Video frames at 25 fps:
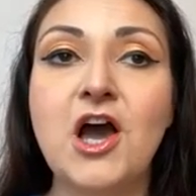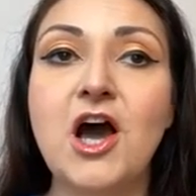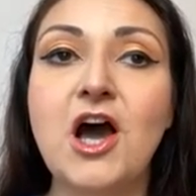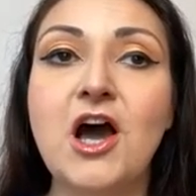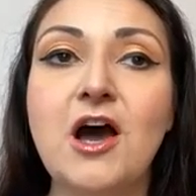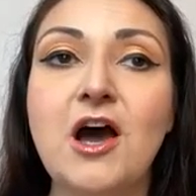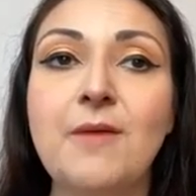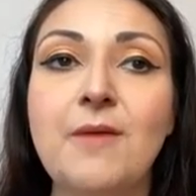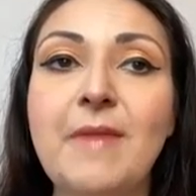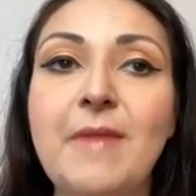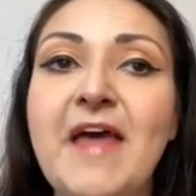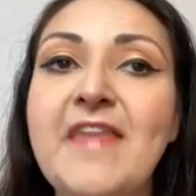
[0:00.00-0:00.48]

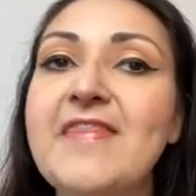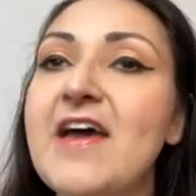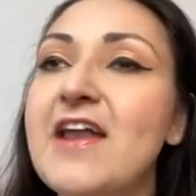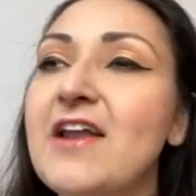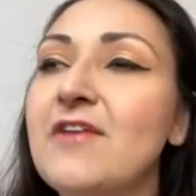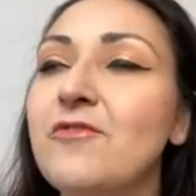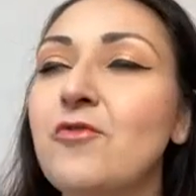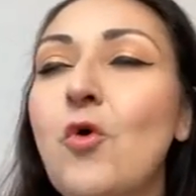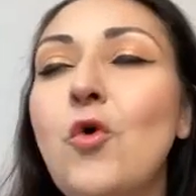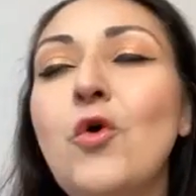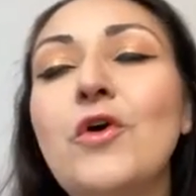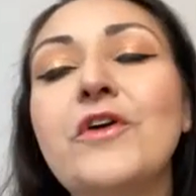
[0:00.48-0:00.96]
And then
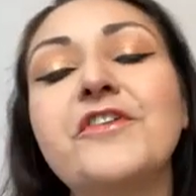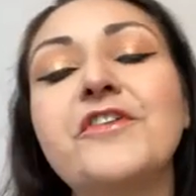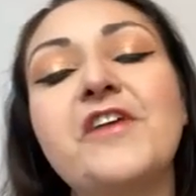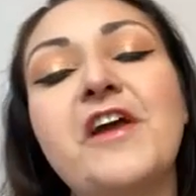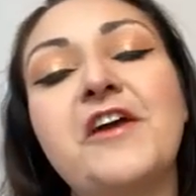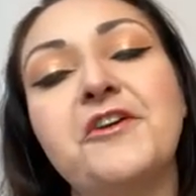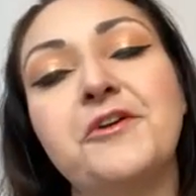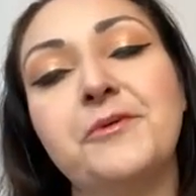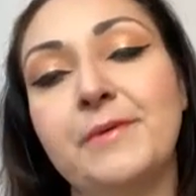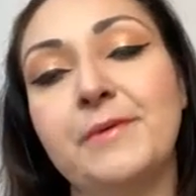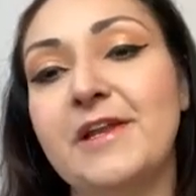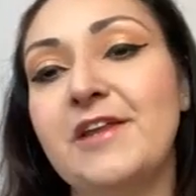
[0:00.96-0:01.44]
of course,
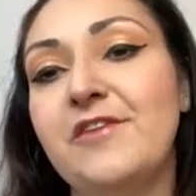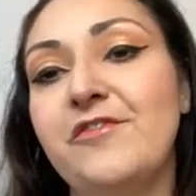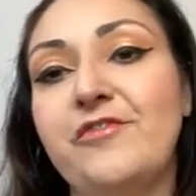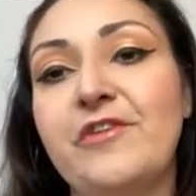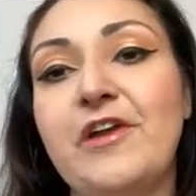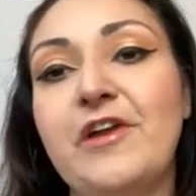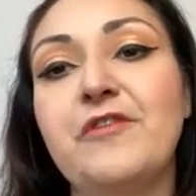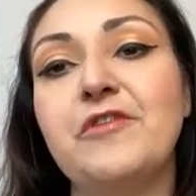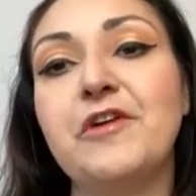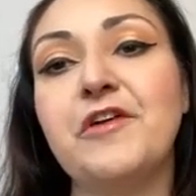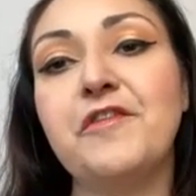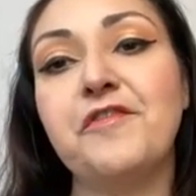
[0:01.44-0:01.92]
everybody's
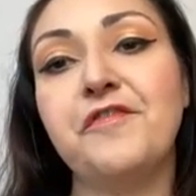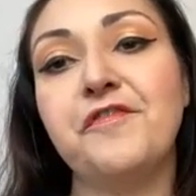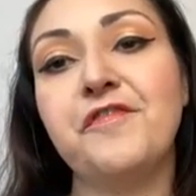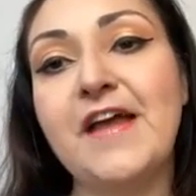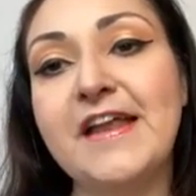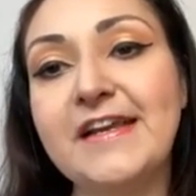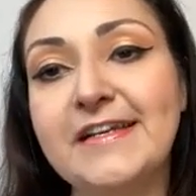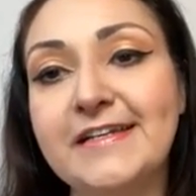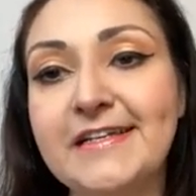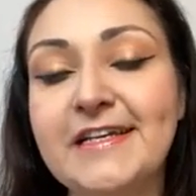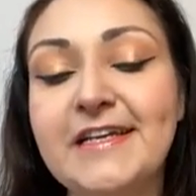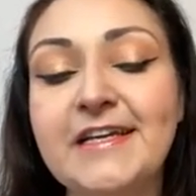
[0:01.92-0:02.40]
favorite
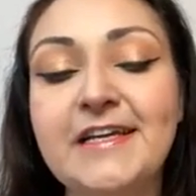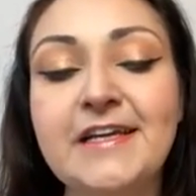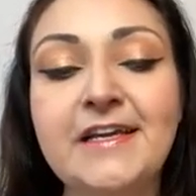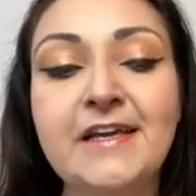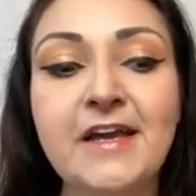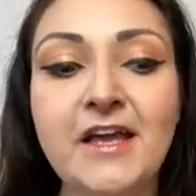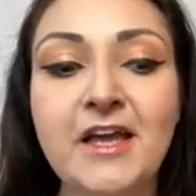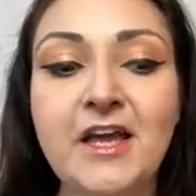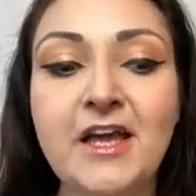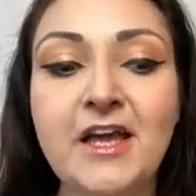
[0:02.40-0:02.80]
Fenty.